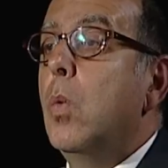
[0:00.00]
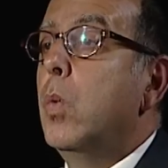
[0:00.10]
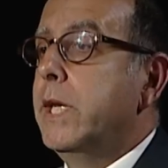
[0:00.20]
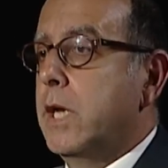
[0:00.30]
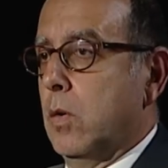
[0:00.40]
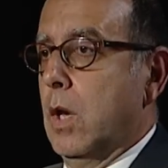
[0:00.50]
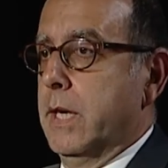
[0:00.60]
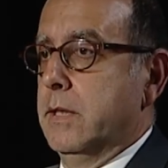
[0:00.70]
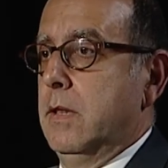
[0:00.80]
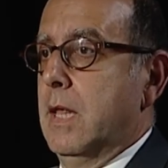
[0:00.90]
We don't
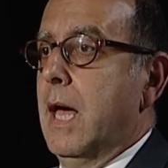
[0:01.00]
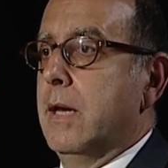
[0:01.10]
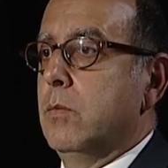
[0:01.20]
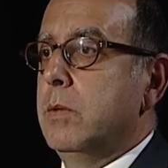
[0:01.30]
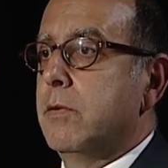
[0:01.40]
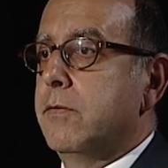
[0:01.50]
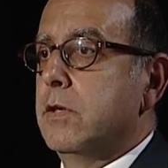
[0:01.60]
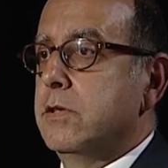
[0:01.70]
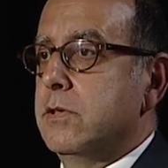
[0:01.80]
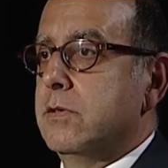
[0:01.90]
like that. We
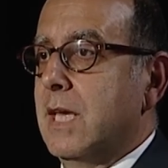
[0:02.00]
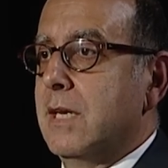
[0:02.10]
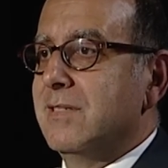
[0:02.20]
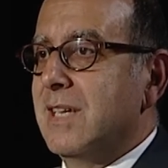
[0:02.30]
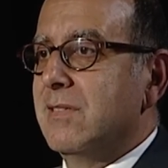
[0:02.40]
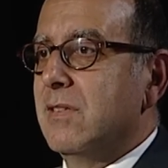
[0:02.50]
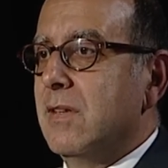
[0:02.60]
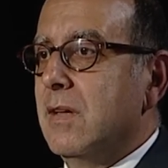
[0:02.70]
prefer to just get a sense of